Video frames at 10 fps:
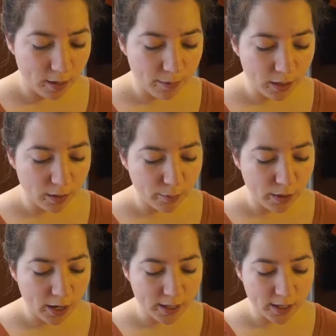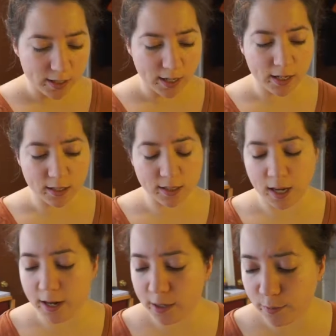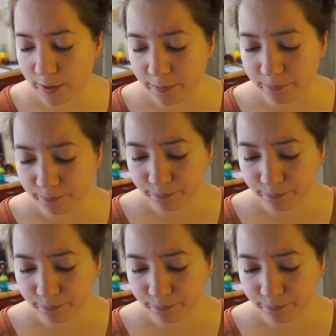I'm going to put onions inside, but